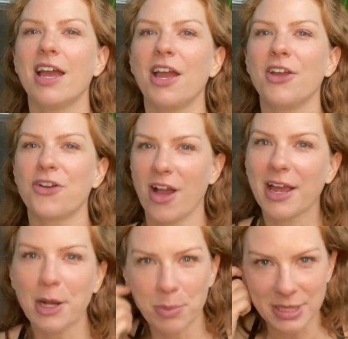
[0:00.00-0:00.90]
you're not
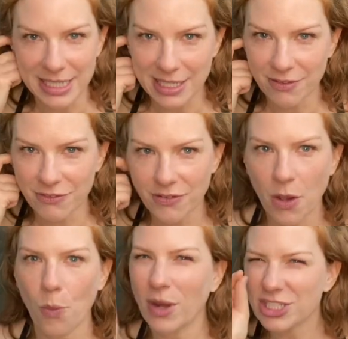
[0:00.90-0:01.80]
going to believe
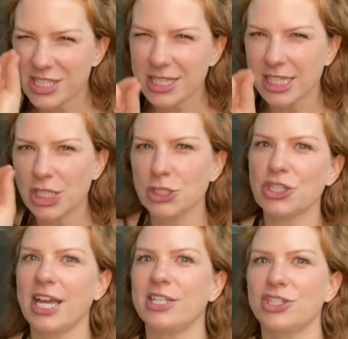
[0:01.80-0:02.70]
what just little
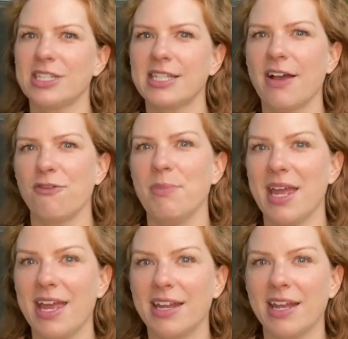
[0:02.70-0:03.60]
changes have
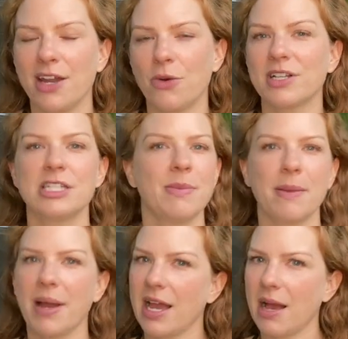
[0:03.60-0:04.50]
made in order to make
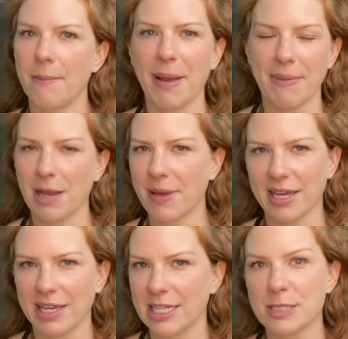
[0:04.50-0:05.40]
my
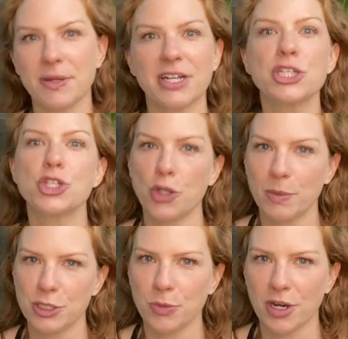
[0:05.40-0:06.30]
backpacking experience so
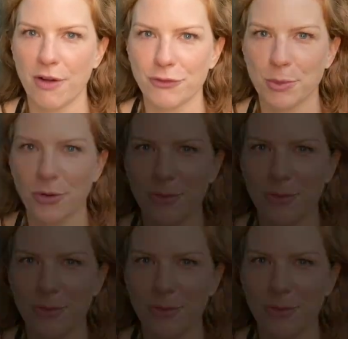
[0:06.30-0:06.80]
much more comfortable.